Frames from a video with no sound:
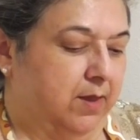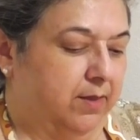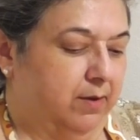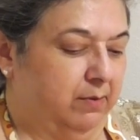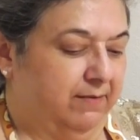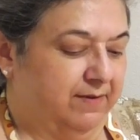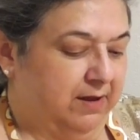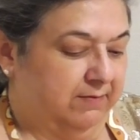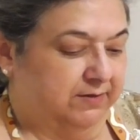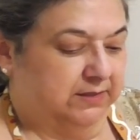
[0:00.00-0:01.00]
That way if I
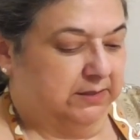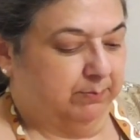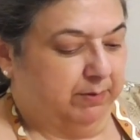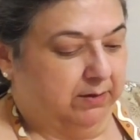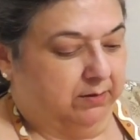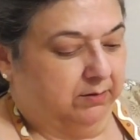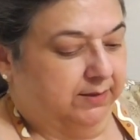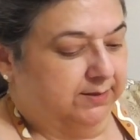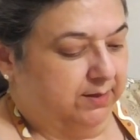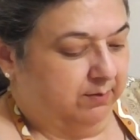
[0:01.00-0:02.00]
have a spill,
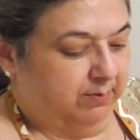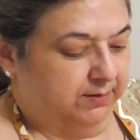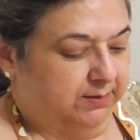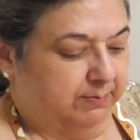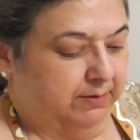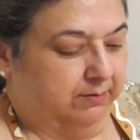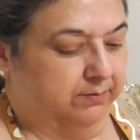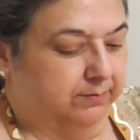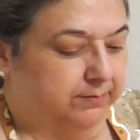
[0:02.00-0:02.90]
it's not a big spill.